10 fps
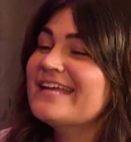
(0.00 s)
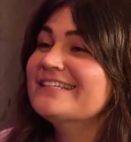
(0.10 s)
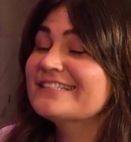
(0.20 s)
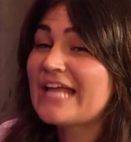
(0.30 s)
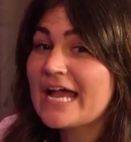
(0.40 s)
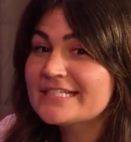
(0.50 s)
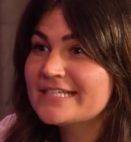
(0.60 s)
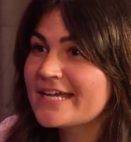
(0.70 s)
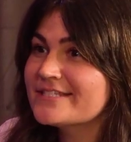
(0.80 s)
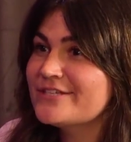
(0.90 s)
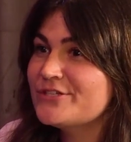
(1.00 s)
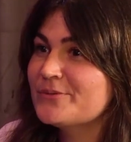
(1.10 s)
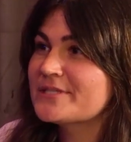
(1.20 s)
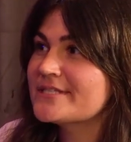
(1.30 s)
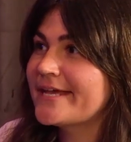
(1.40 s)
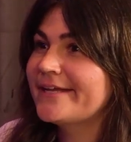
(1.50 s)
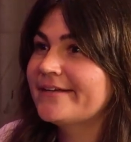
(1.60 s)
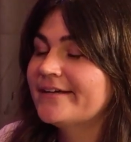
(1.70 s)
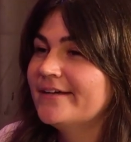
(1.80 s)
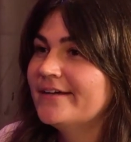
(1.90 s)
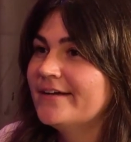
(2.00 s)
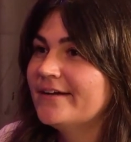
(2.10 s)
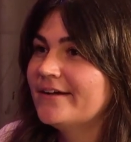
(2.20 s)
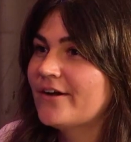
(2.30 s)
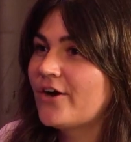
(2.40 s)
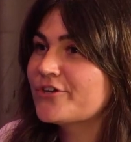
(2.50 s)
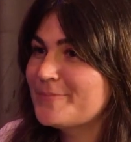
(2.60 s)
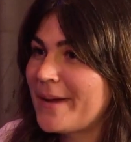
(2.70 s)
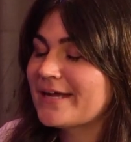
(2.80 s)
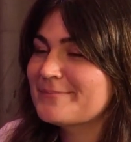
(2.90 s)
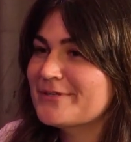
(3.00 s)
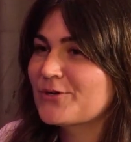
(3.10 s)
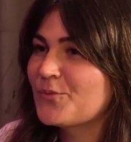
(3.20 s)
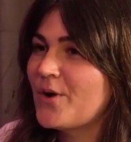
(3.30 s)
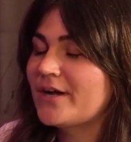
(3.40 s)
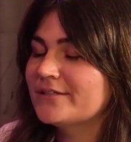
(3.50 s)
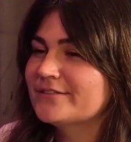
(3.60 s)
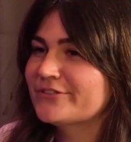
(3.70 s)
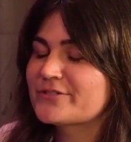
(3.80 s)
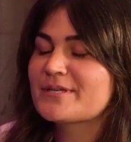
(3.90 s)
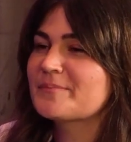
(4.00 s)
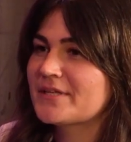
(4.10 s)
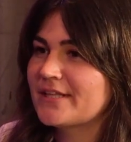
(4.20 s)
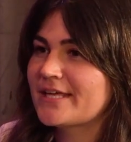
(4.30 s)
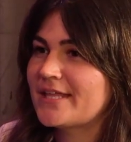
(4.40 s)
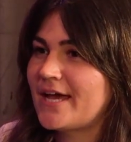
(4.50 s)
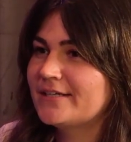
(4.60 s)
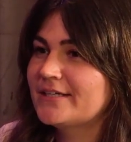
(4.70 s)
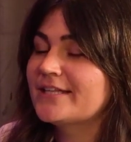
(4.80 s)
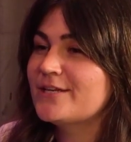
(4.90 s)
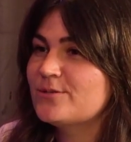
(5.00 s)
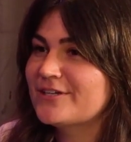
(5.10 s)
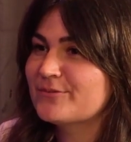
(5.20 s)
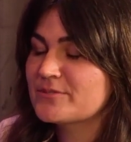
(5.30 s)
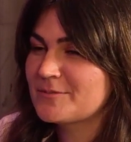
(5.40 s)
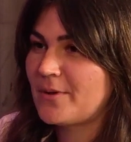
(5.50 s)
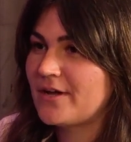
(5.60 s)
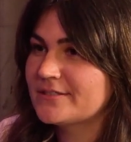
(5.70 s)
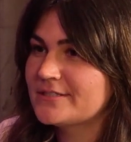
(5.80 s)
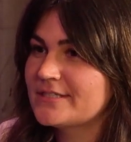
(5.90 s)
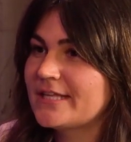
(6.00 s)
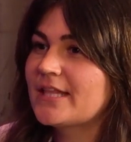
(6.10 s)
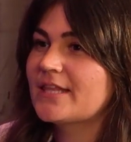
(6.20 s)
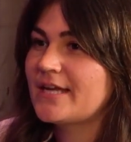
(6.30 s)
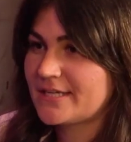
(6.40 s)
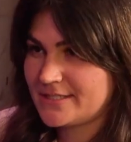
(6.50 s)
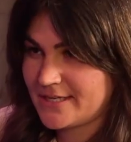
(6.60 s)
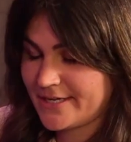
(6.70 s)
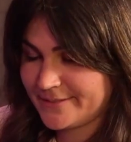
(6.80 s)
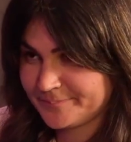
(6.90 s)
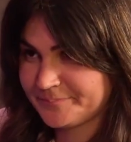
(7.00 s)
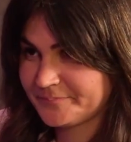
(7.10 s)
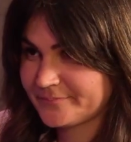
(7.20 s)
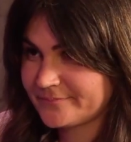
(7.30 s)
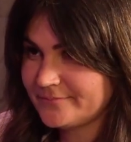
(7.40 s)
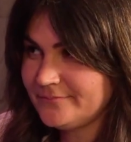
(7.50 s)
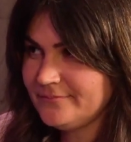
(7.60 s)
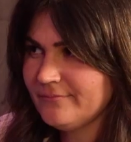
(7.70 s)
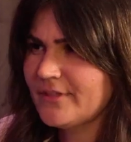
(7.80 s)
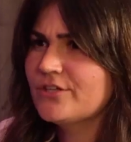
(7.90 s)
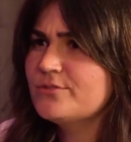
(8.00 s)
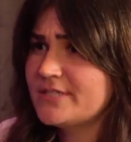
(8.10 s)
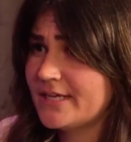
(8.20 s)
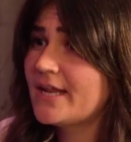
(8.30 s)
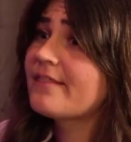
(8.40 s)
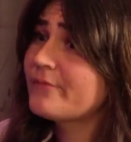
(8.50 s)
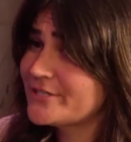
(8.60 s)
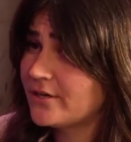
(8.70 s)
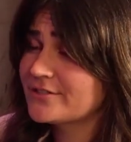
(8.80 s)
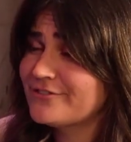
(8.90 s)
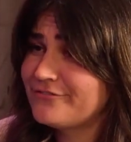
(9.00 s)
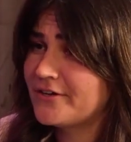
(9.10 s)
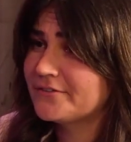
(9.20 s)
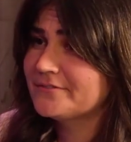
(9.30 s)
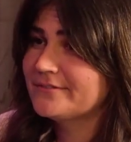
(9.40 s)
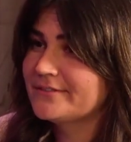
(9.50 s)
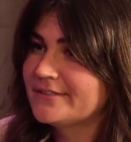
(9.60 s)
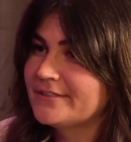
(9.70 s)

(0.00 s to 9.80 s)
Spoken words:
I texted you and said, "Are you mad at me or what?" or something like that, and then you didn't respond, and then the next day you did, and then we talked on the phone.